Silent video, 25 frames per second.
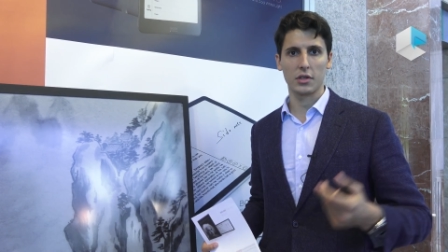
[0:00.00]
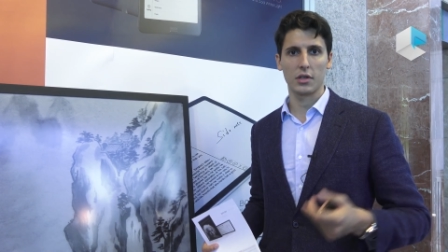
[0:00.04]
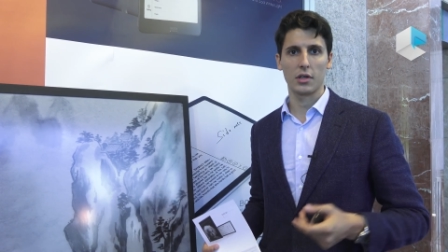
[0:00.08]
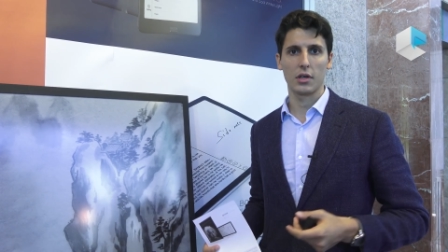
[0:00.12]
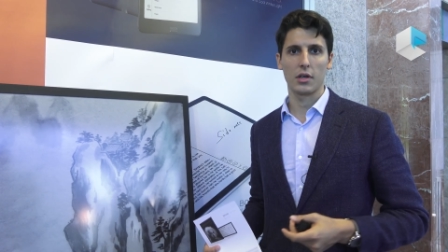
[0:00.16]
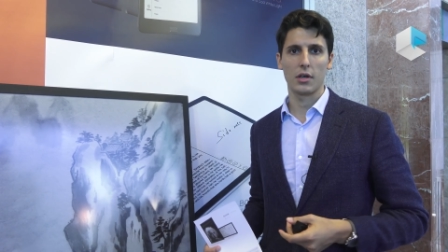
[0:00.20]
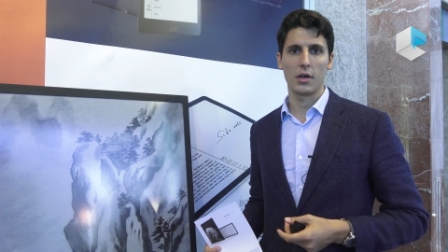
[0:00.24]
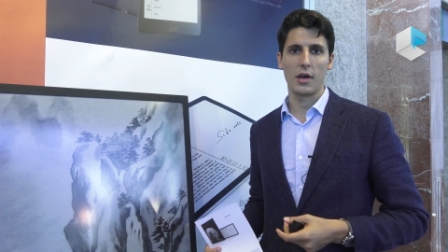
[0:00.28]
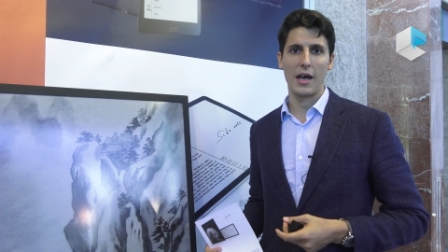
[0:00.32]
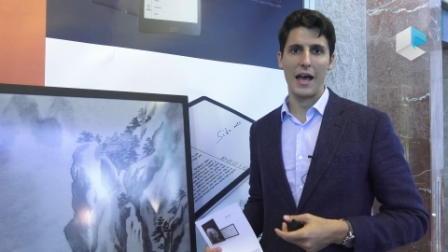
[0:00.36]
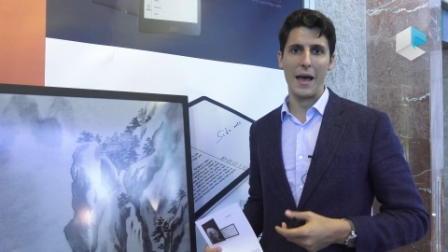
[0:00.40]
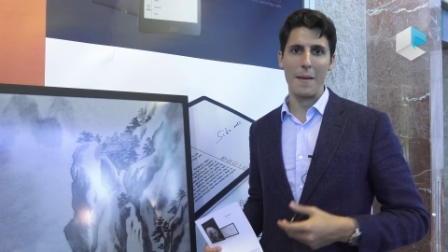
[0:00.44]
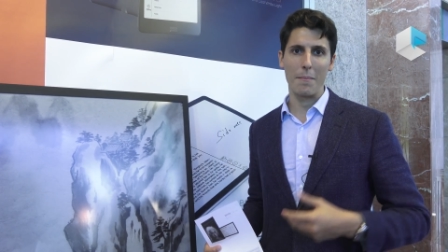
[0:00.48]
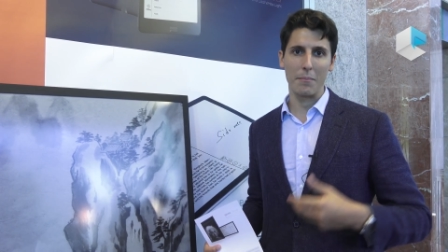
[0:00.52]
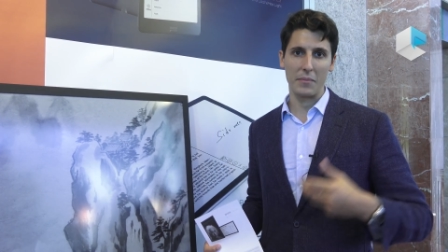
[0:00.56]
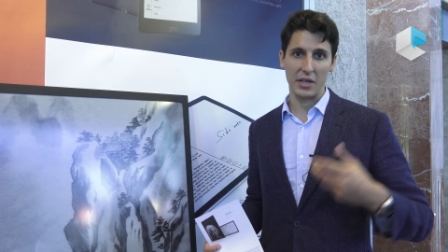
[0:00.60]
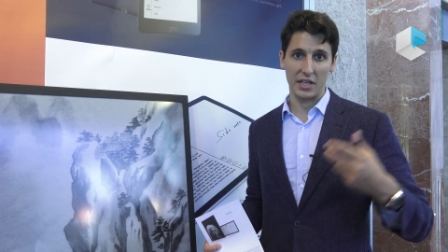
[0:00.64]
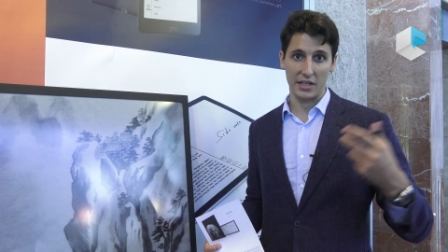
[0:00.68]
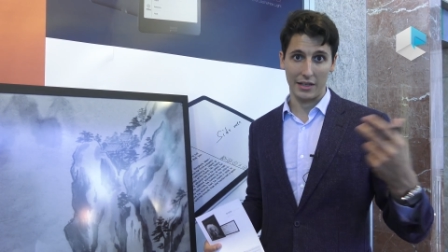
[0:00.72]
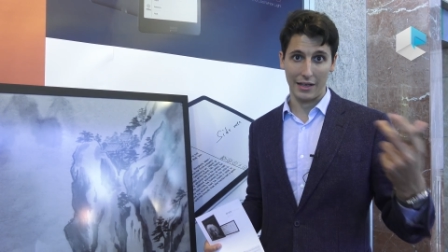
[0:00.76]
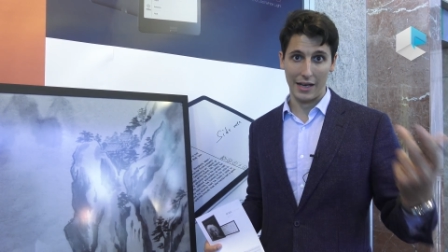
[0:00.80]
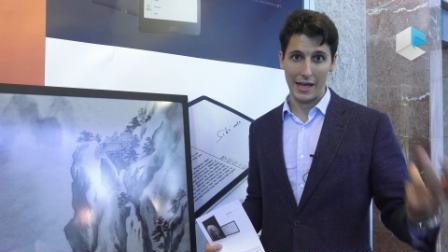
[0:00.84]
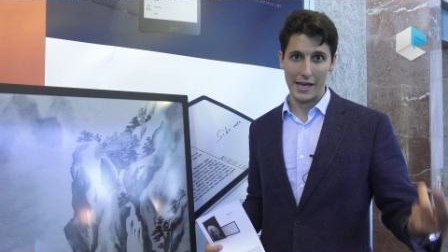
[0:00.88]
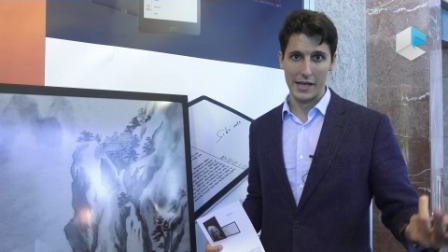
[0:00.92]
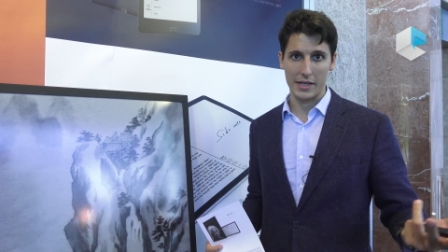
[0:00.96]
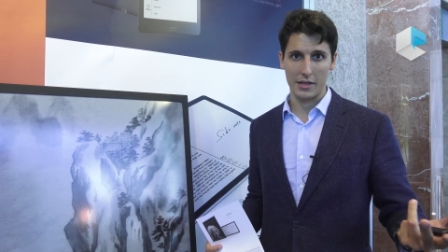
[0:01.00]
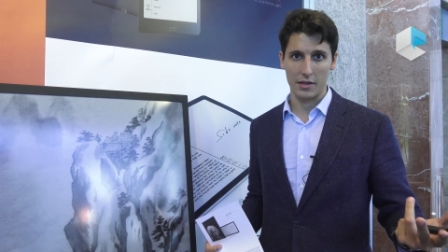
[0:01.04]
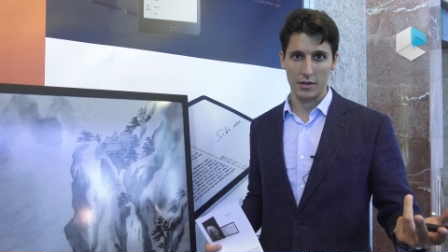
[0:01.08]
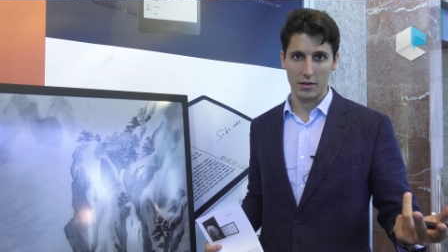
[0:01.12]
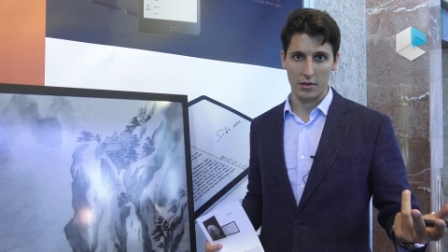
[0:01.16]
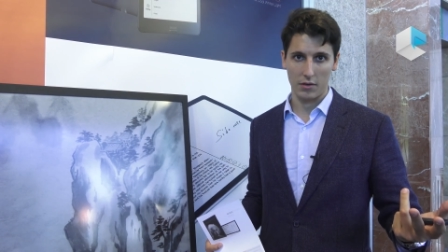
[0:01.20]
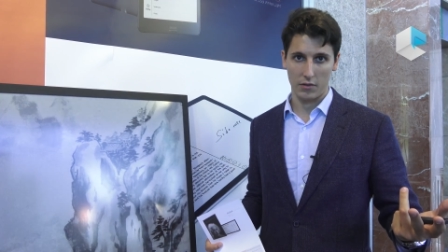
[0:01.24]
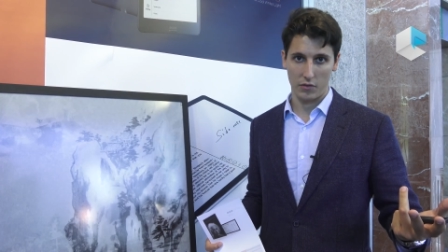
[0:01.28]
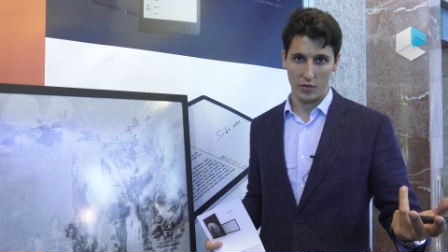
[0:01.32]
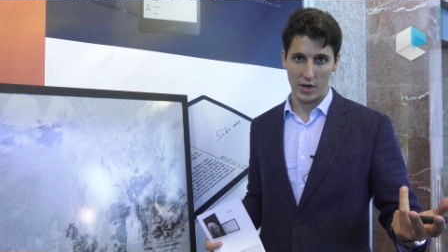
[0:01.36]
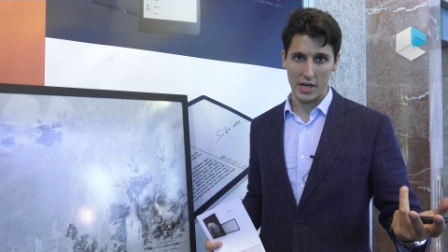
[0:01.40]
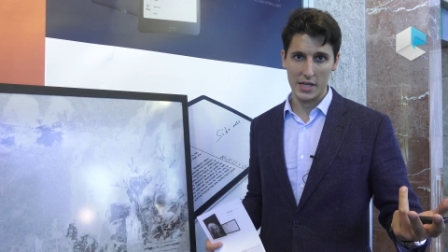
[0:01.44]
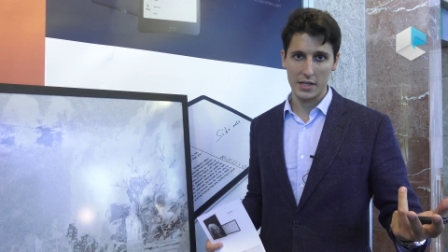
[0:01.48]
uh, ambient light
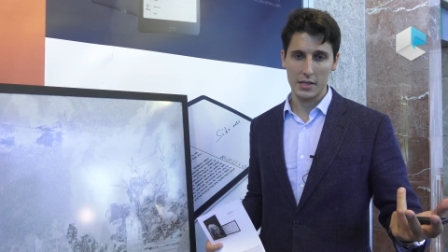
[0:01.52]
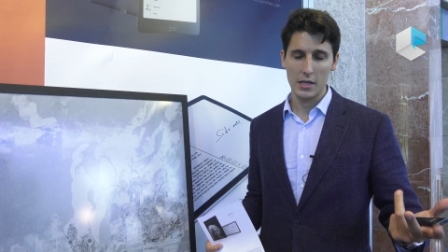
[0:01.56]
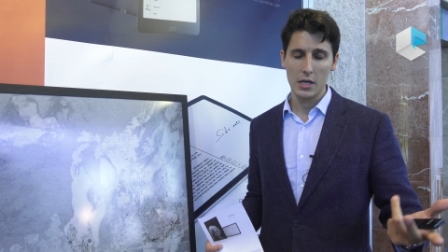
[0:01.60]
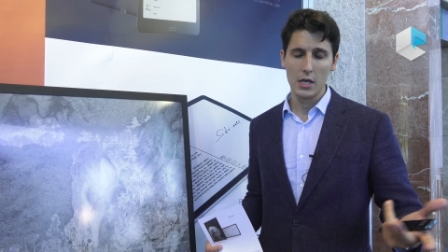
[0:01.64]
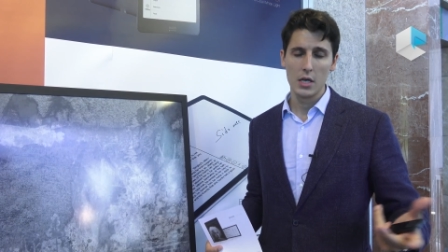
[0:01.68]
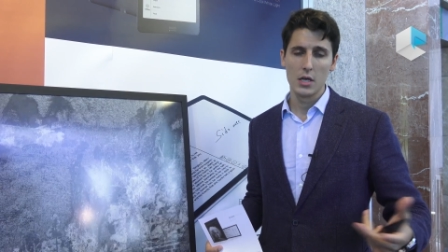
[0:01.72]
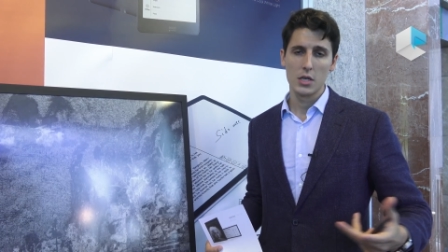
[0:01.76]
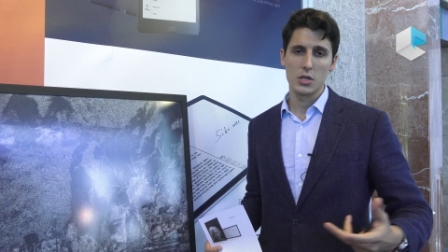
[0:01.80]
right?